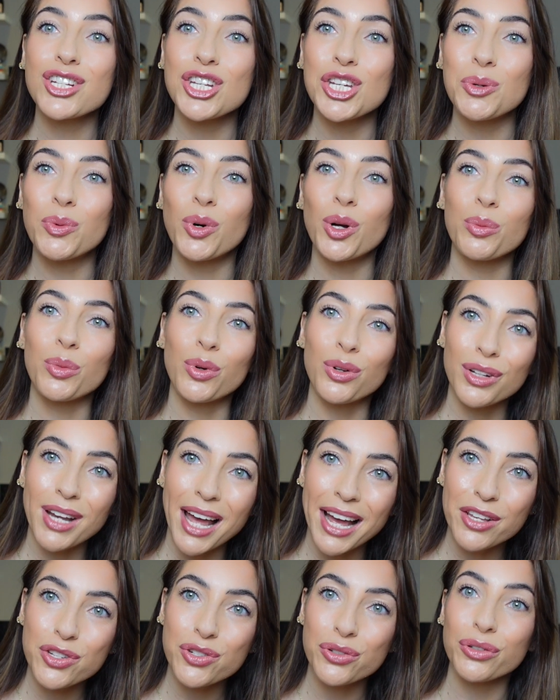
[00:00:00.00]
Do you want more
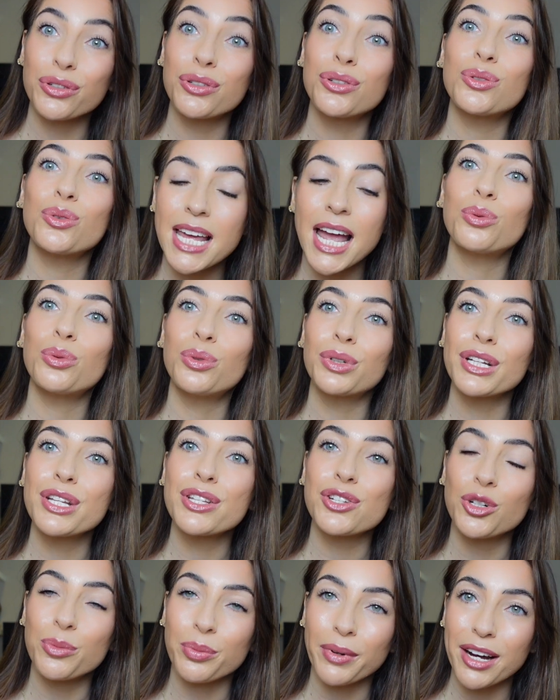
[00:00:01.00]
natural? What
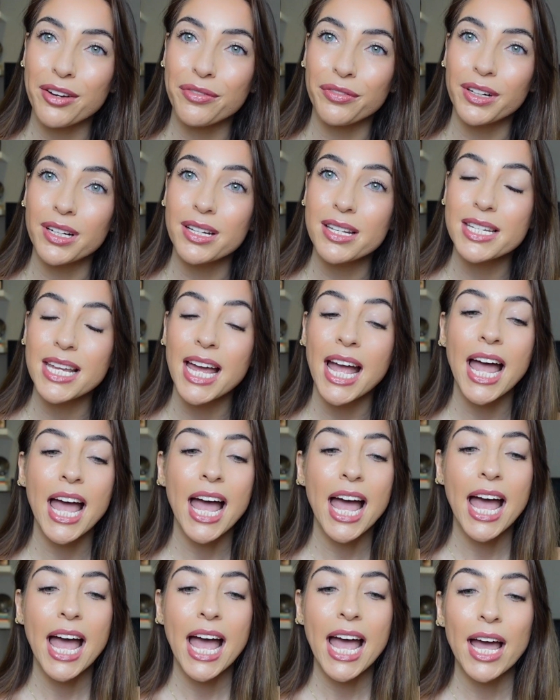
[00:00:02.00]
is your preference?
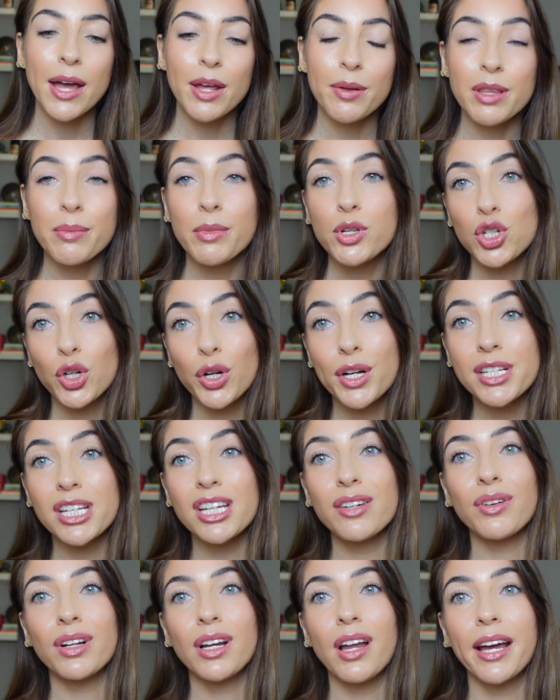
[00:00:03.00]
The
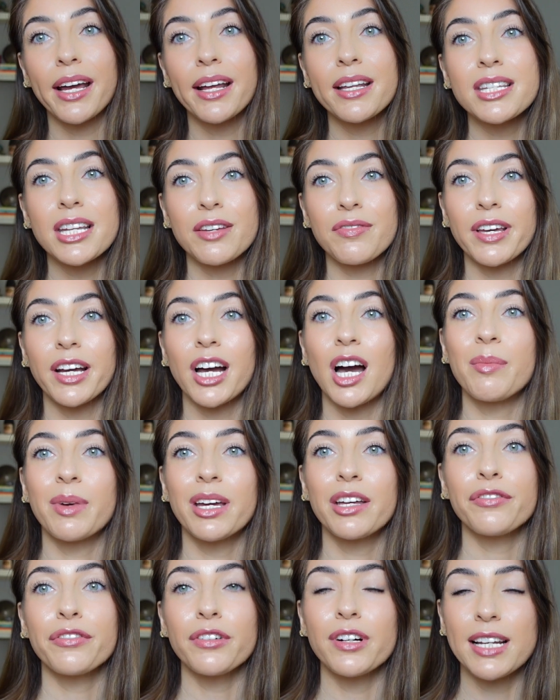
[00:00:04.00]
majority of clients, if they're
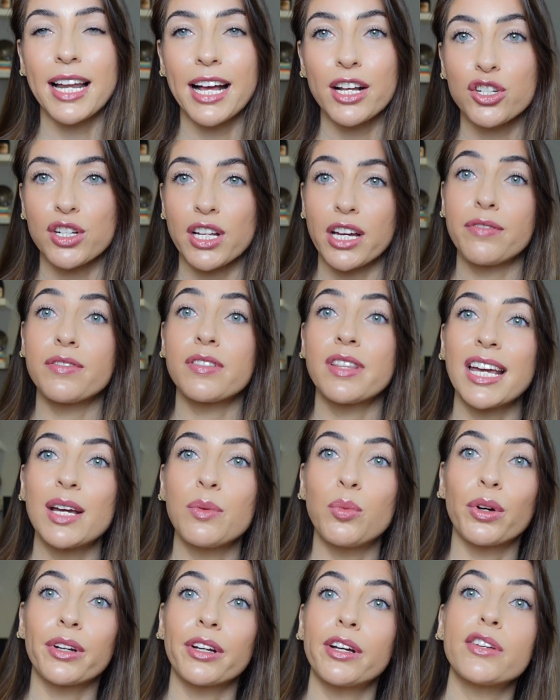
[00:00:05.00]
coming in for a lash lift, they
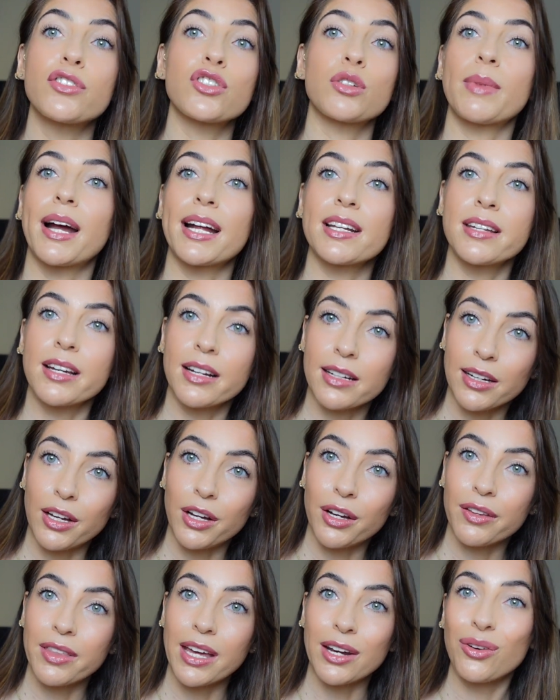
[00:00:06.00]
want a dramatic
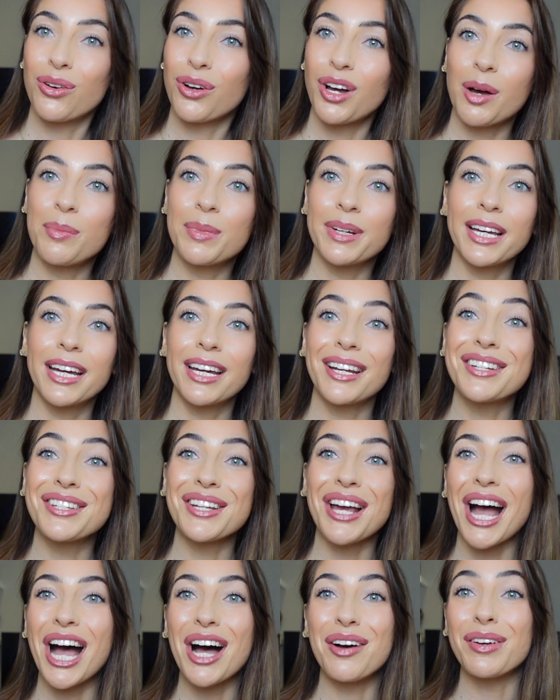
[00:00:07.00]
look. They're not coming in
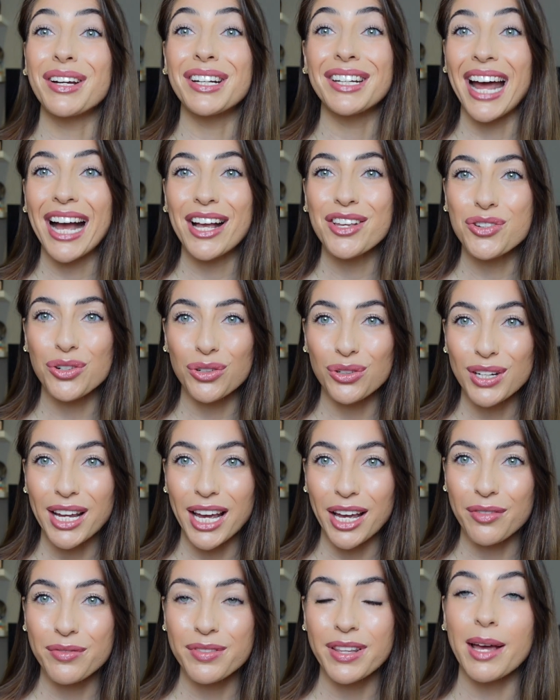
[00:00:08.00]
to have a natural
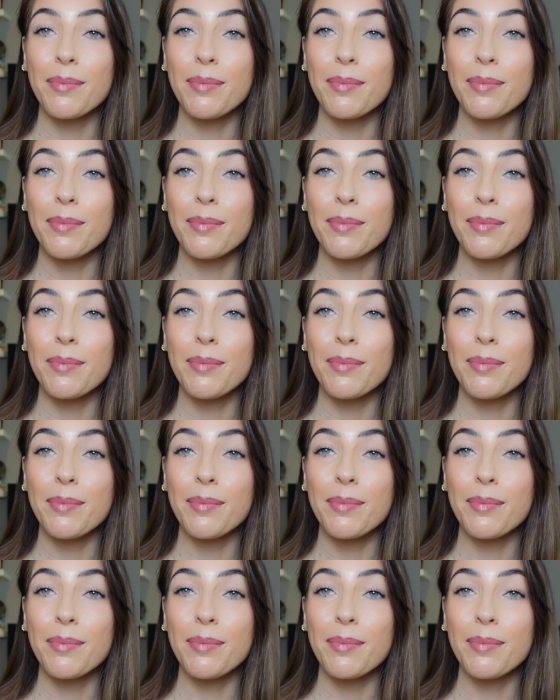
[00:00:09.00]
lift.